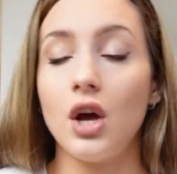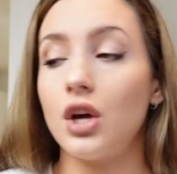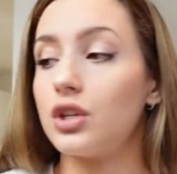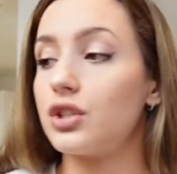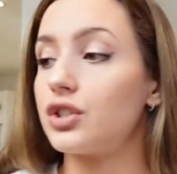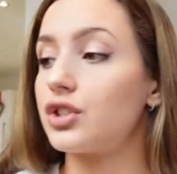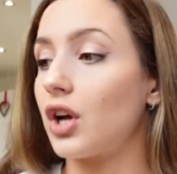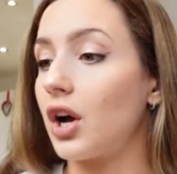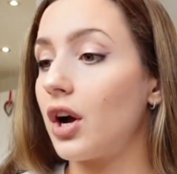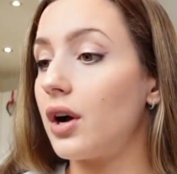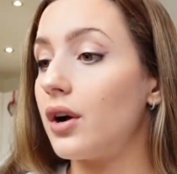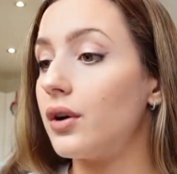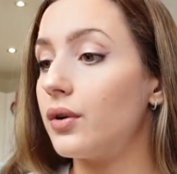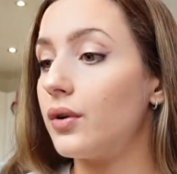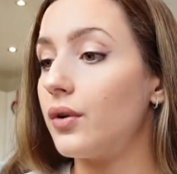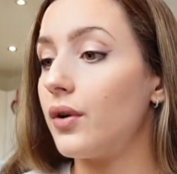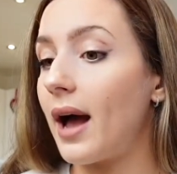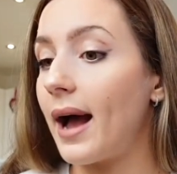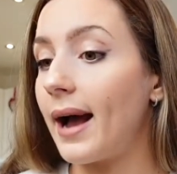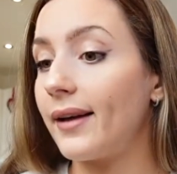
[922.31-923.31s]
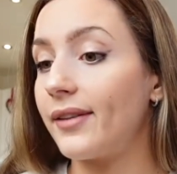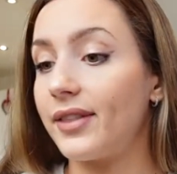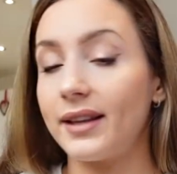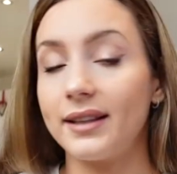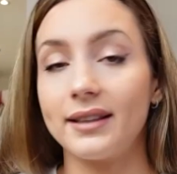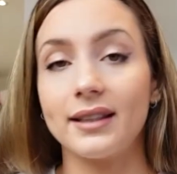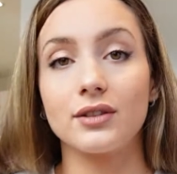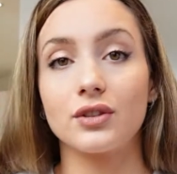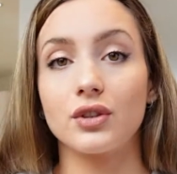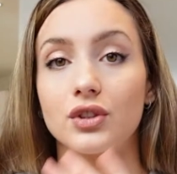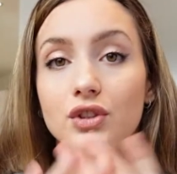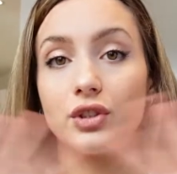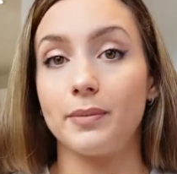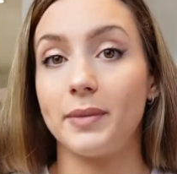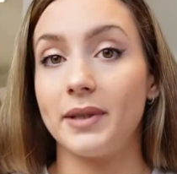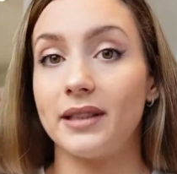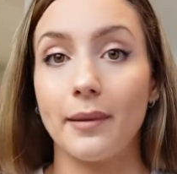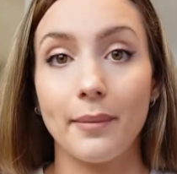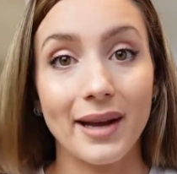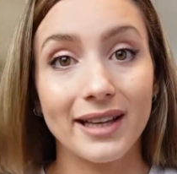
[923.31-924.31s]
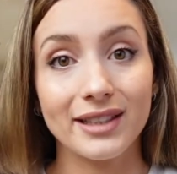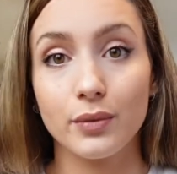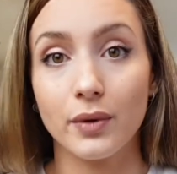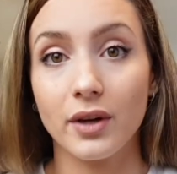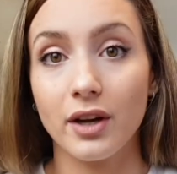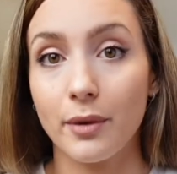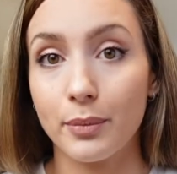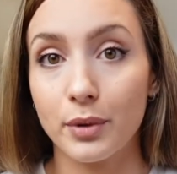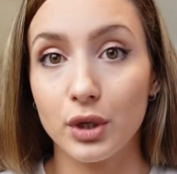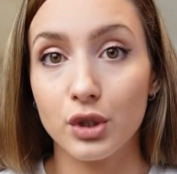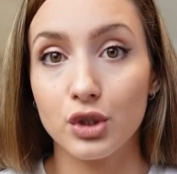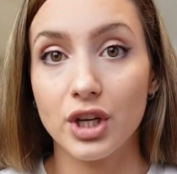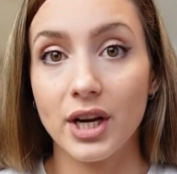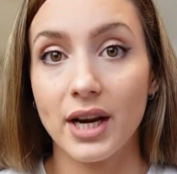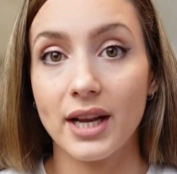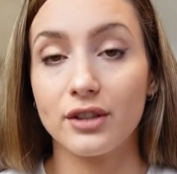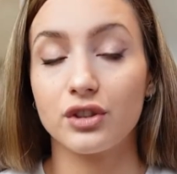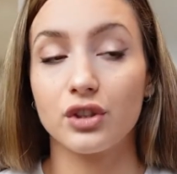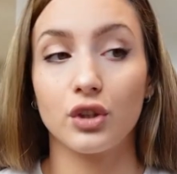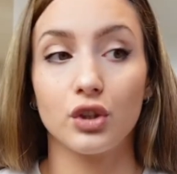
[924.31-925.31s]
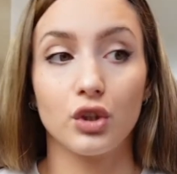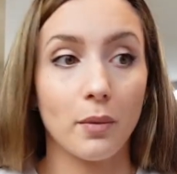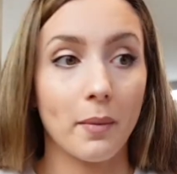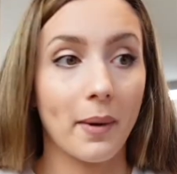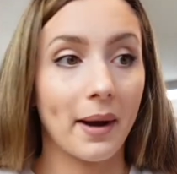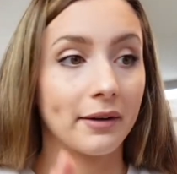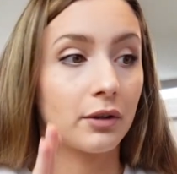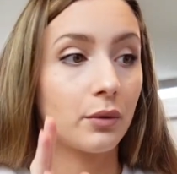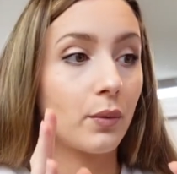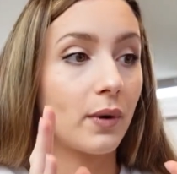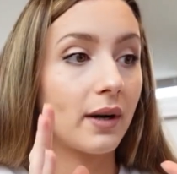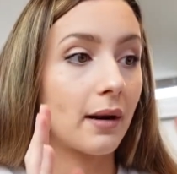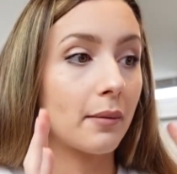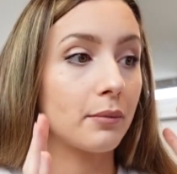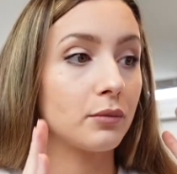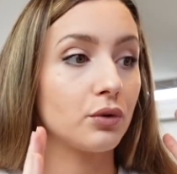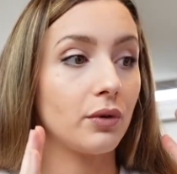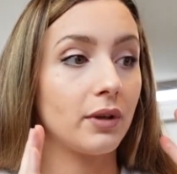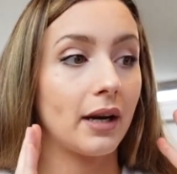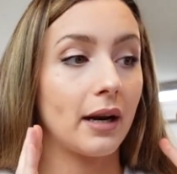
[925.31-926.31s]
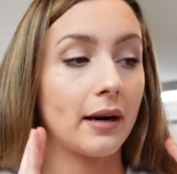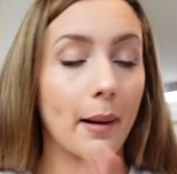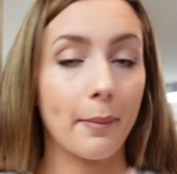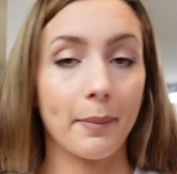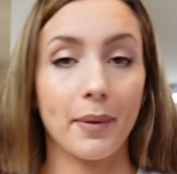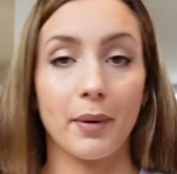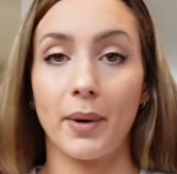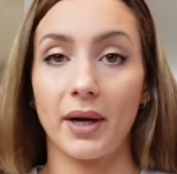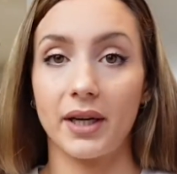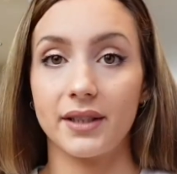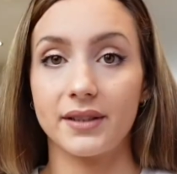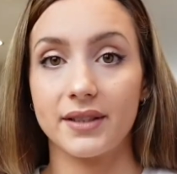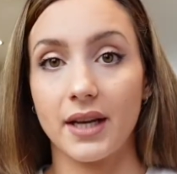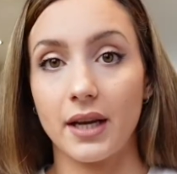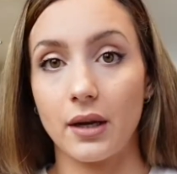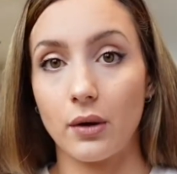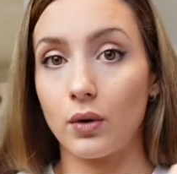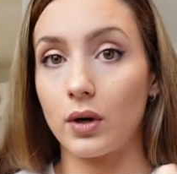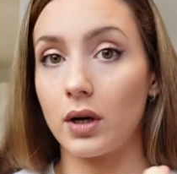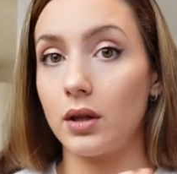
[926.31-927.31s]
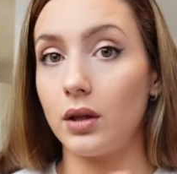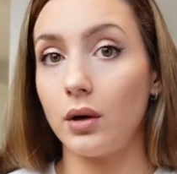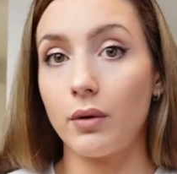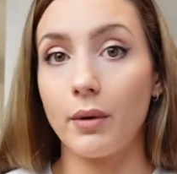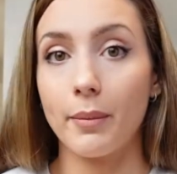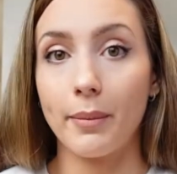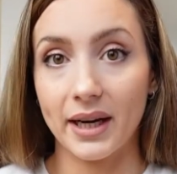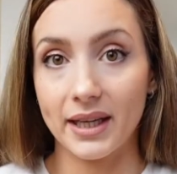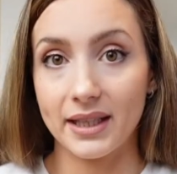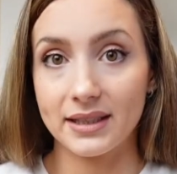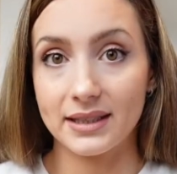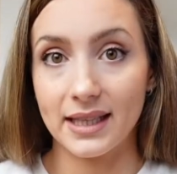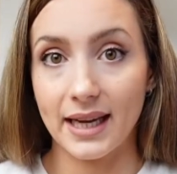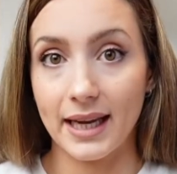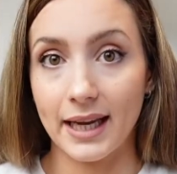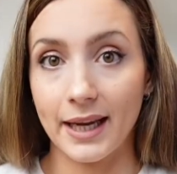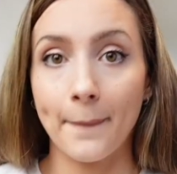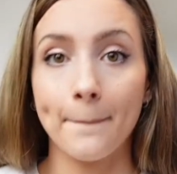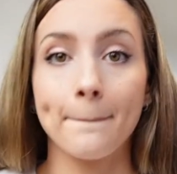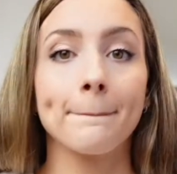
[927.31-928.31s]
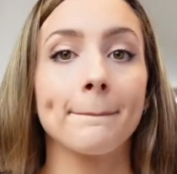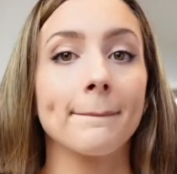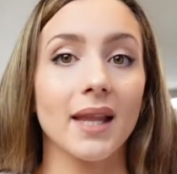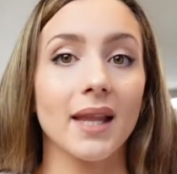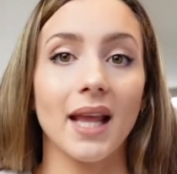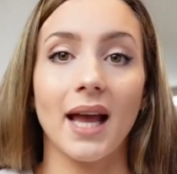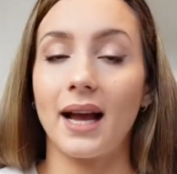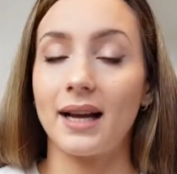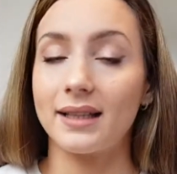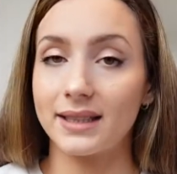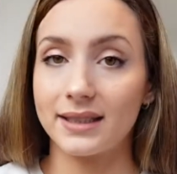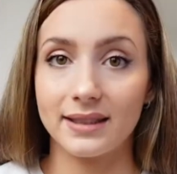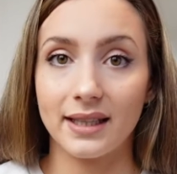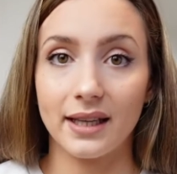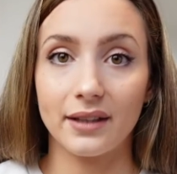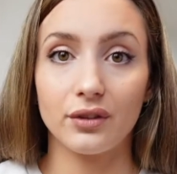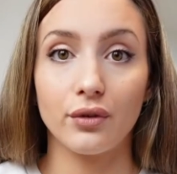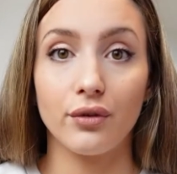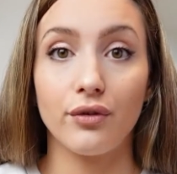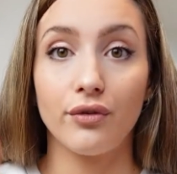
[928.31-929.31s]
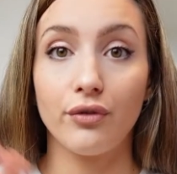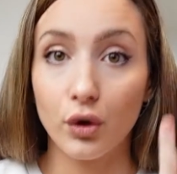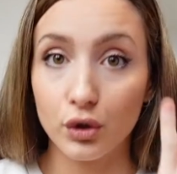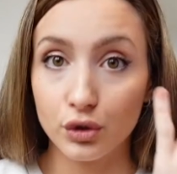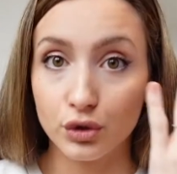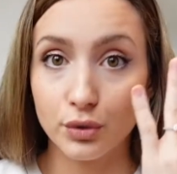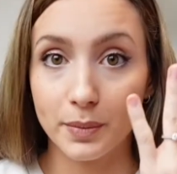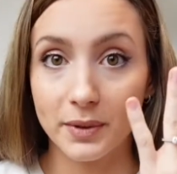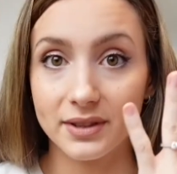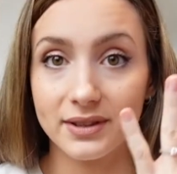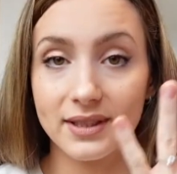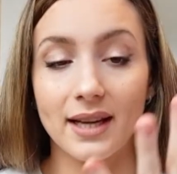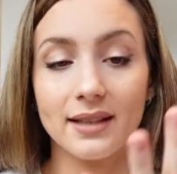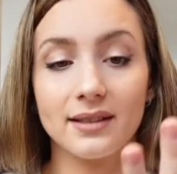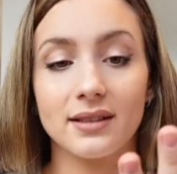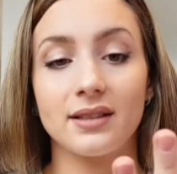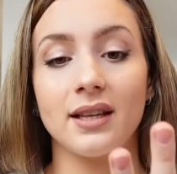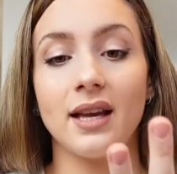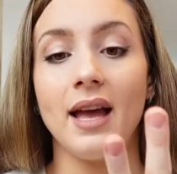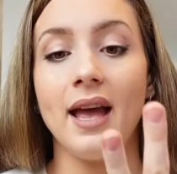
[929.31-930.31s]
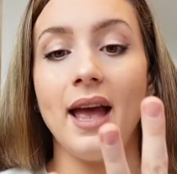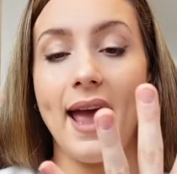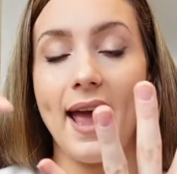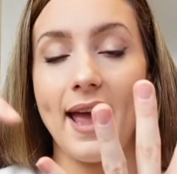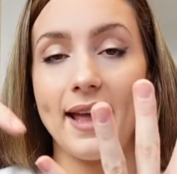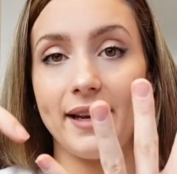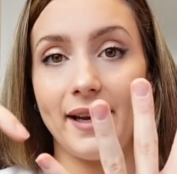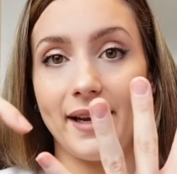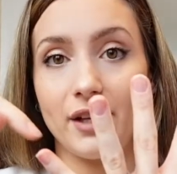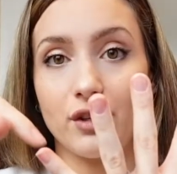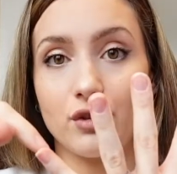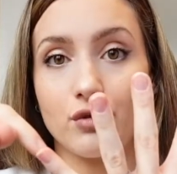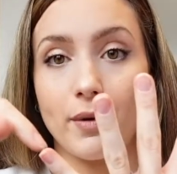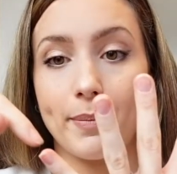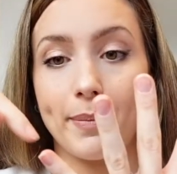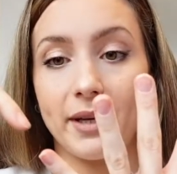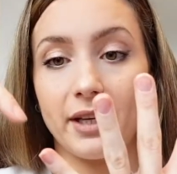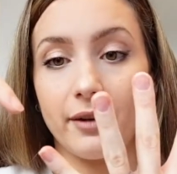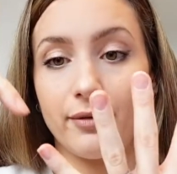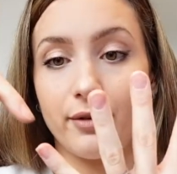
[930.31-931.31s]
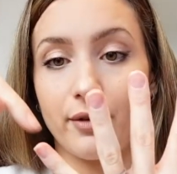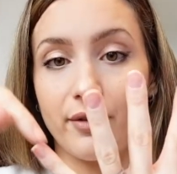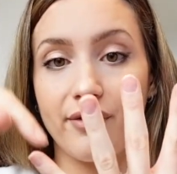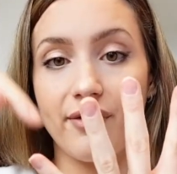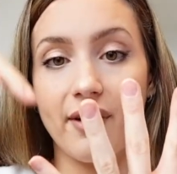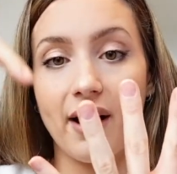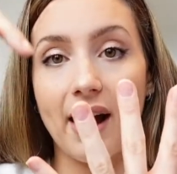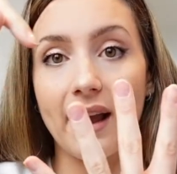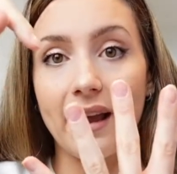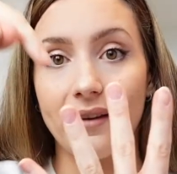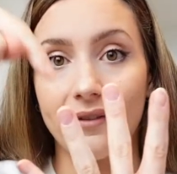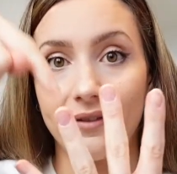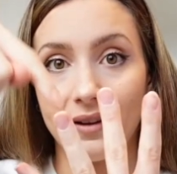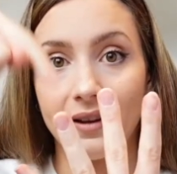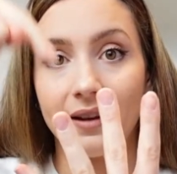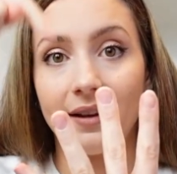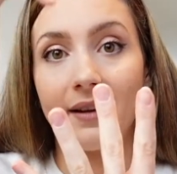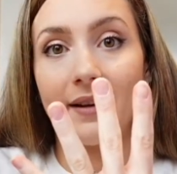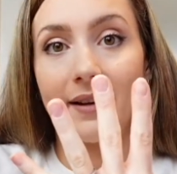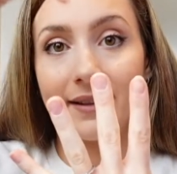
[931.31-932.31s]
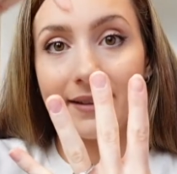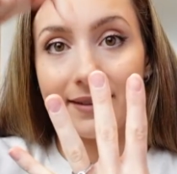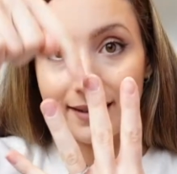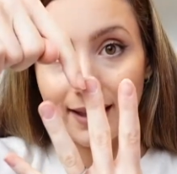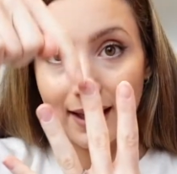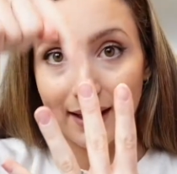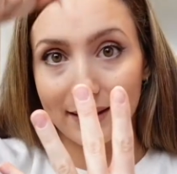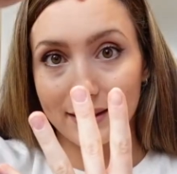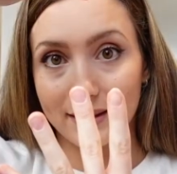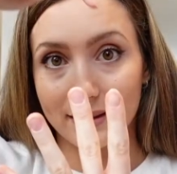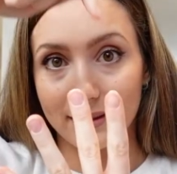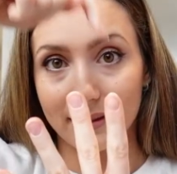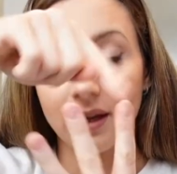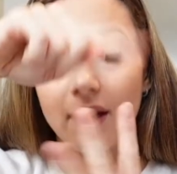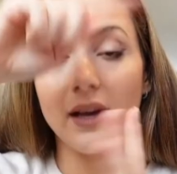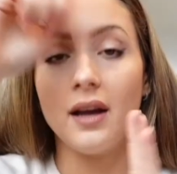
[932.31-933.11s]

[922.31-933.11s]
So I think that's going to be the best way of approaching it. So no matter whether I'm doing an upper body day or a lower body day, as I said, four supersets and each repeated for five sets.